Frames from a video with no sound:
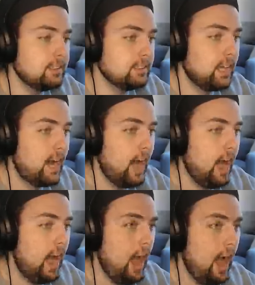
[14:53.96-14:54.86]

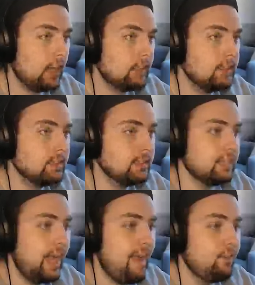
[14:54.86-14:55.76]
Ah!
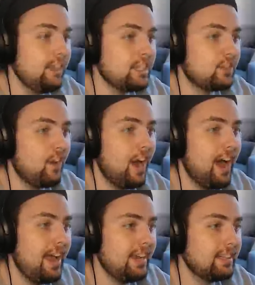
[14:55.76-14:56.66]
Everything's
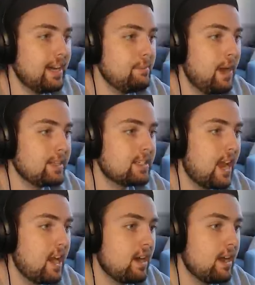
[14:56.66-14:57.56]
fine. I'm not
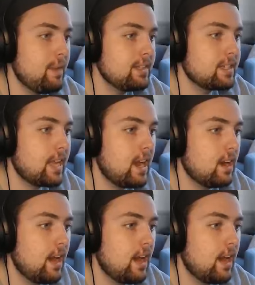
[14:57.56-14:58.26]
scared. I'm not scared.